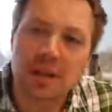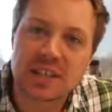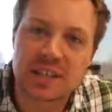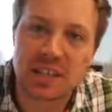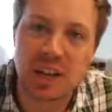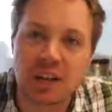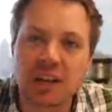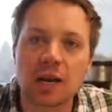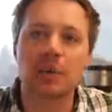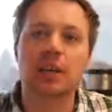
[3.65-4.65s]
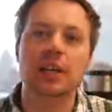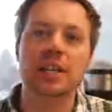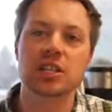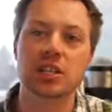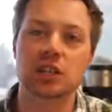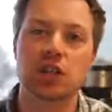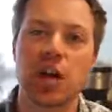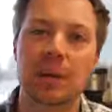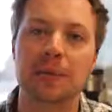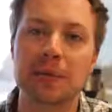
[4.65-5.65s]
This is our number relations
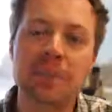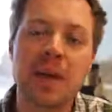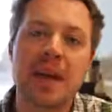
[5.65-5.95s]
chapter.